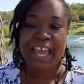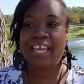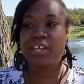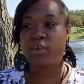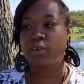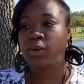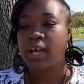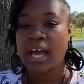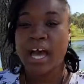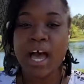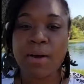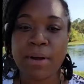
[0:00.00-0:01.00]

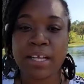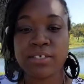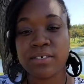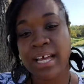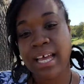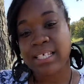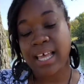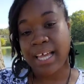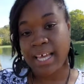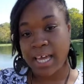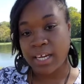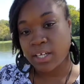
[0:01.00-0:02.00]
Anywho, all right, you guys,
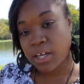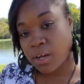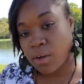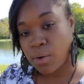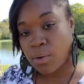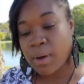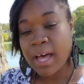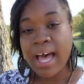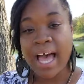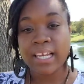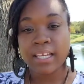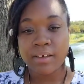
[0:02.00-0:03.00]
I gotta go.
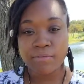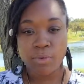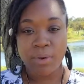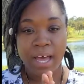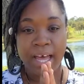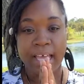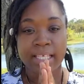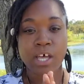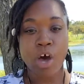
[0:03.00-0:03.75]
I love you guys.